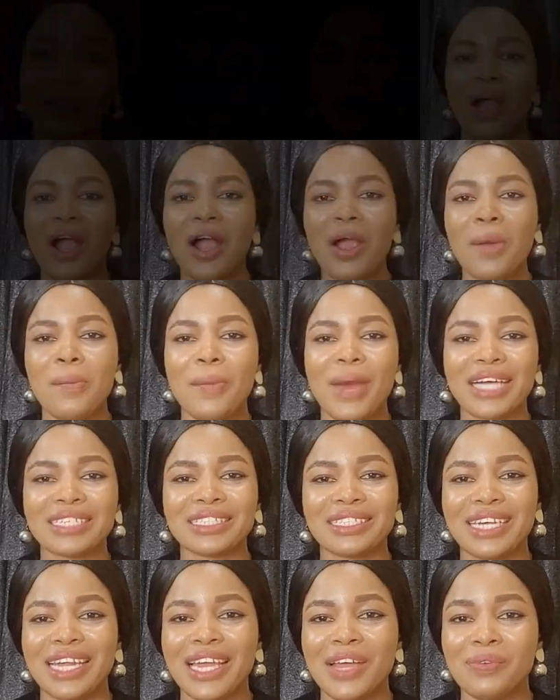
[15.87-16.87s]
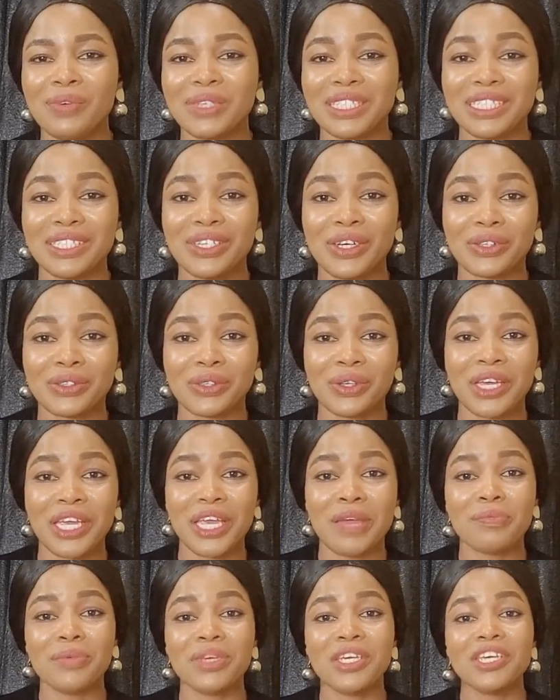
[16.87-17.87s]
Welcome back to Learn with Dr.
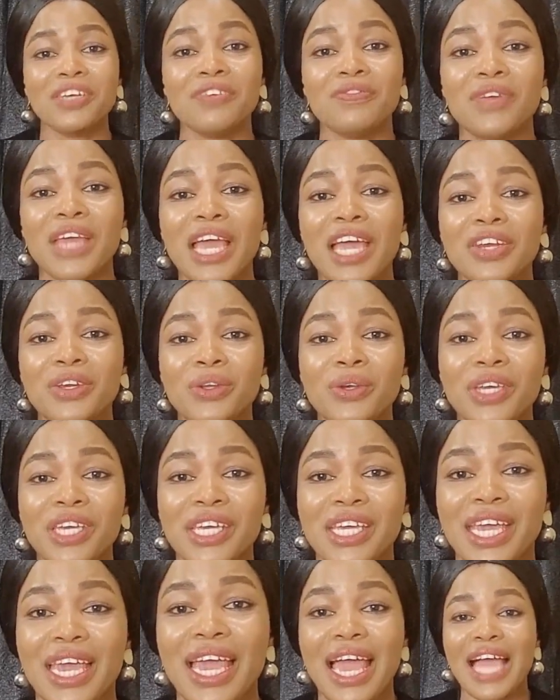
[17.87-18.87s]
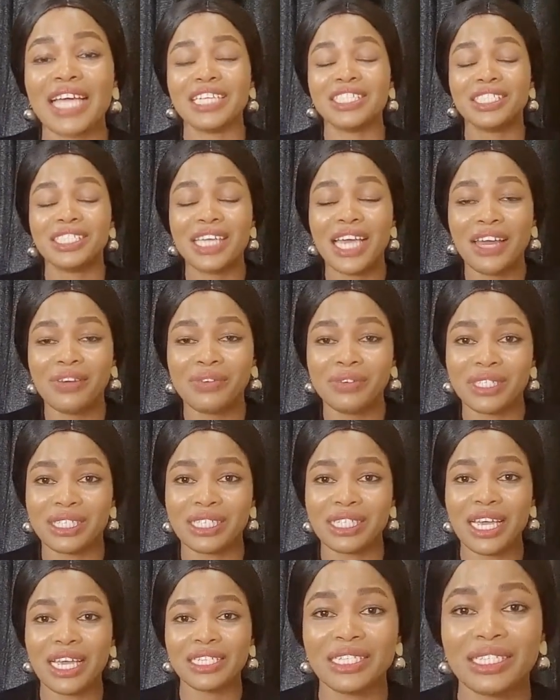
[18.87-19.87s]
Yemi. If you are new here, I share
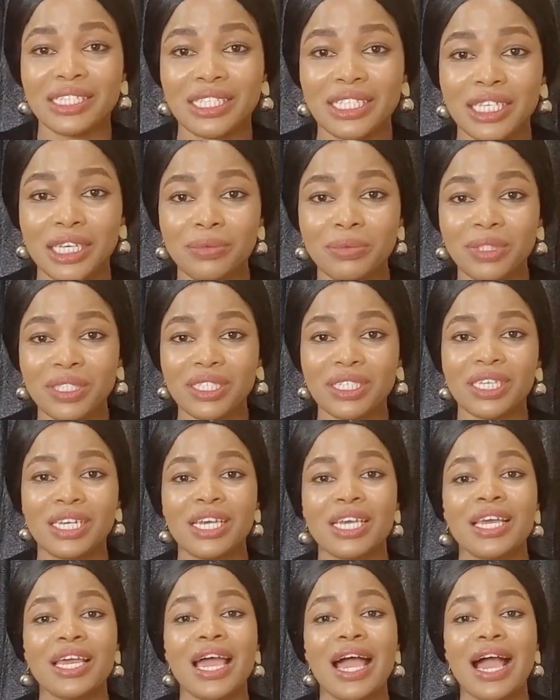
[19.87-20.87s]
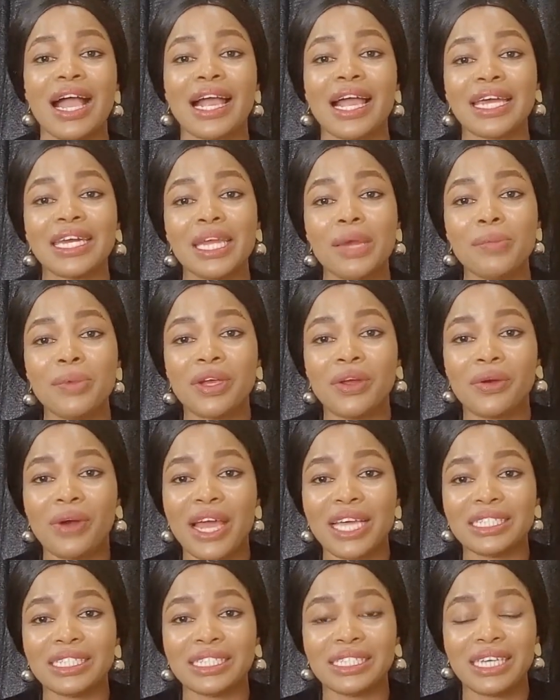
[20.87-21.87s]
research tips, academic
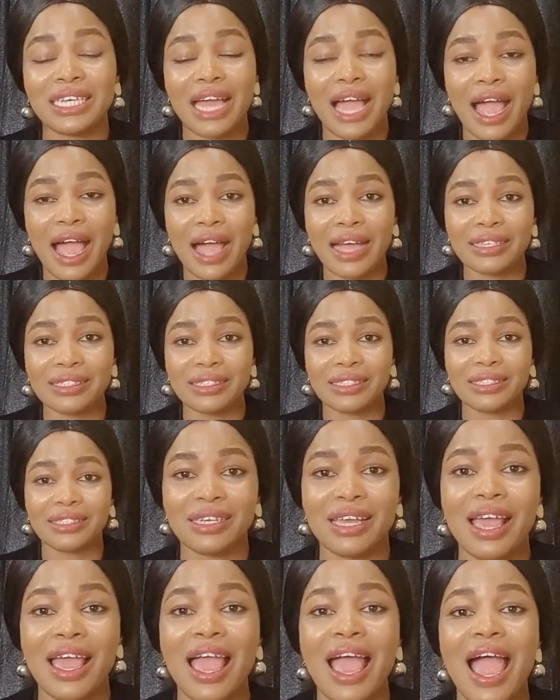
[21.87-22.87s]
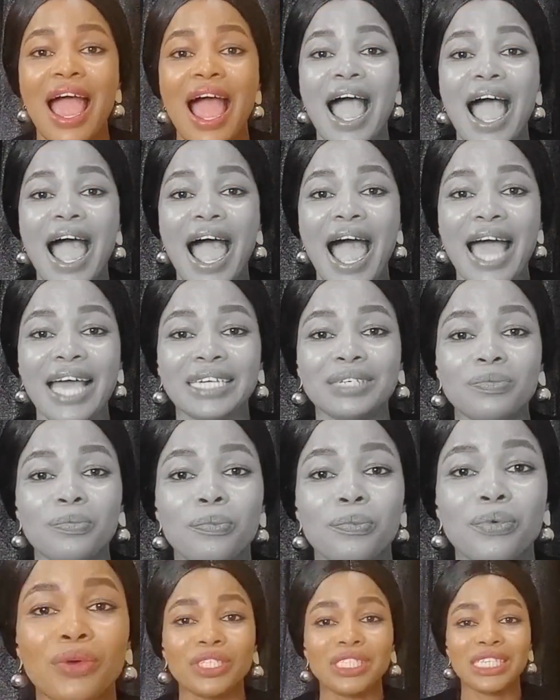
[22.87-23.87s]
writing hacks, and
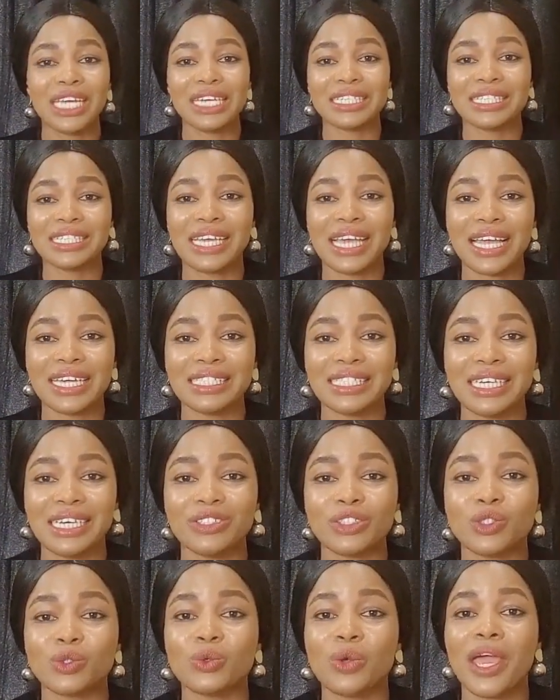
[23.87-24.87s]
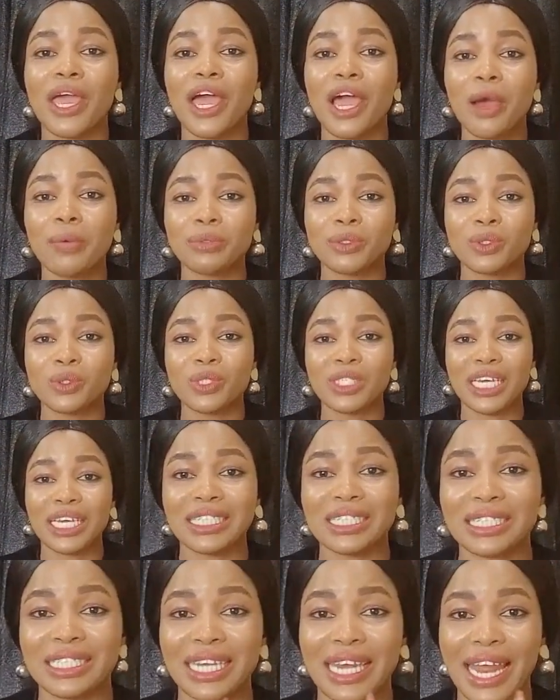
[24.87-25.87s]
project guidance to help
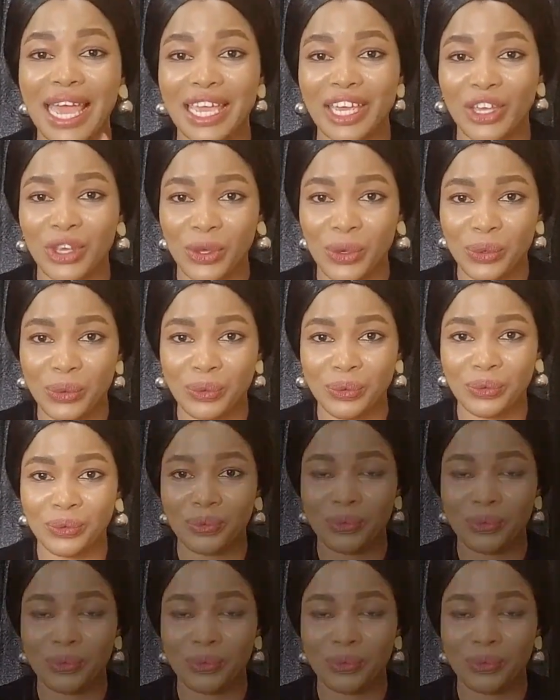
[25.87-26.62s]
students like you.